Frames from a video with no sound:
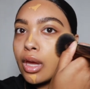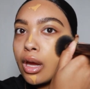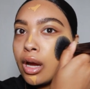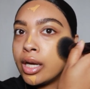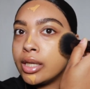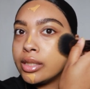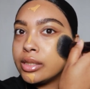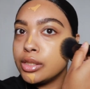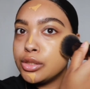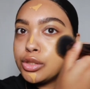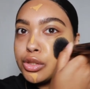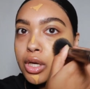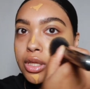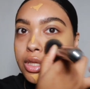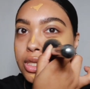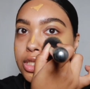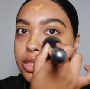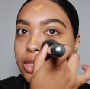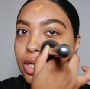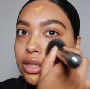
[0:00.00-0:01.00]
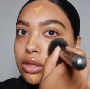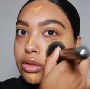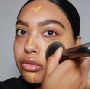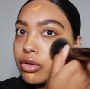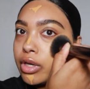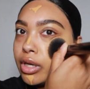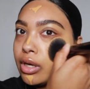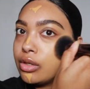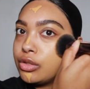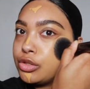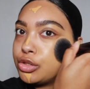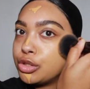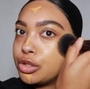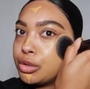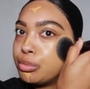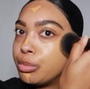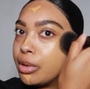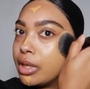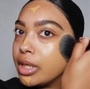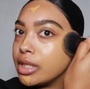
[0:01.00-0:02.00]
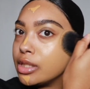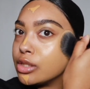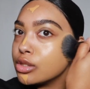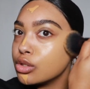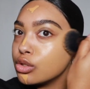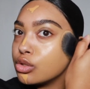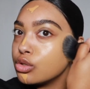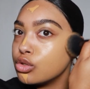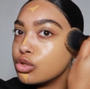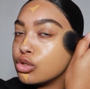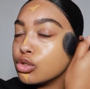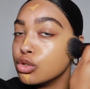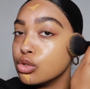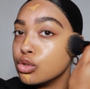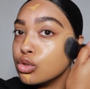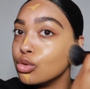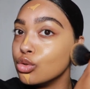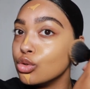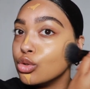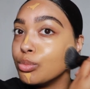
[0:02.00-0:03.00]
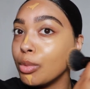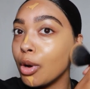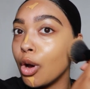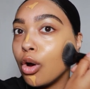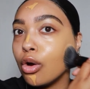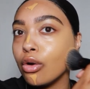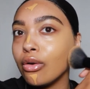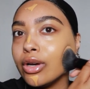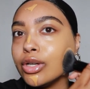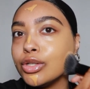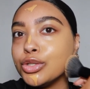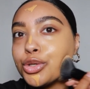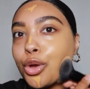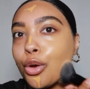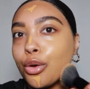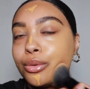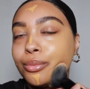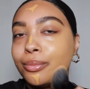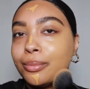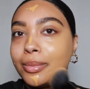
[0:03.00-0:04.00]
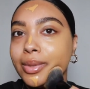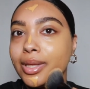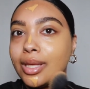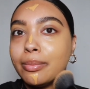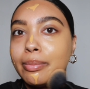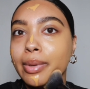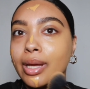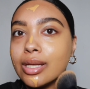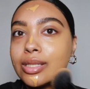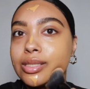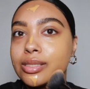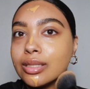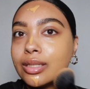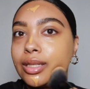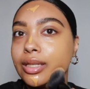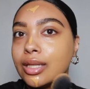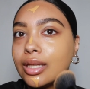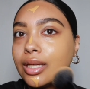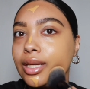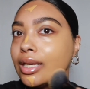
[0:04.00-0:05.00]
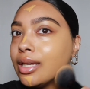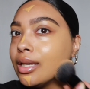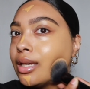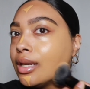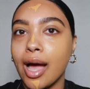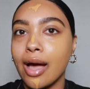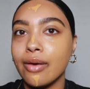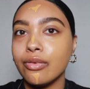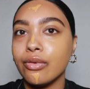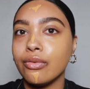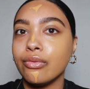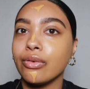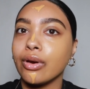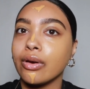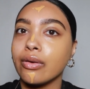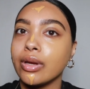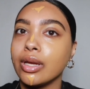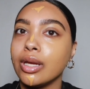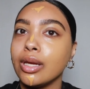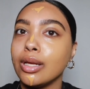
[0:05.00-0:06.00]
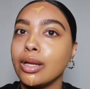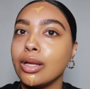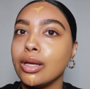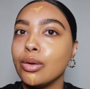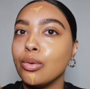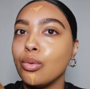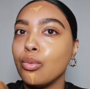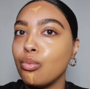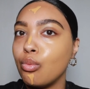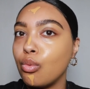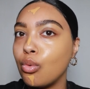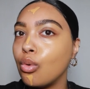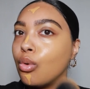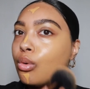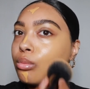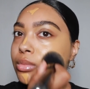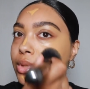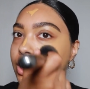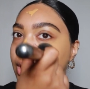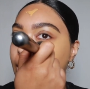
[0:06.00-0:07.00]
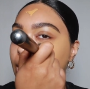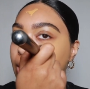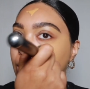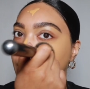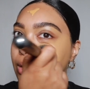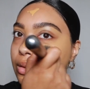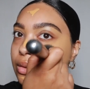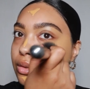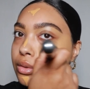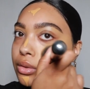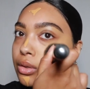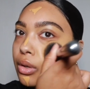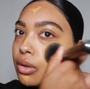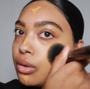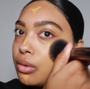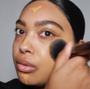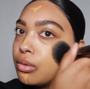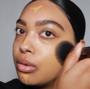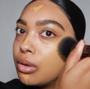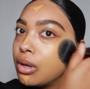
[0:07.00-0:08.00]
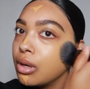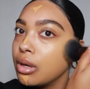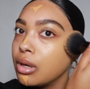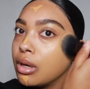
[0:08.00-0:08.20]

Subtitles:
I did try the shade 300, but it's super orange on me personally. I have a very warm yellow undertone,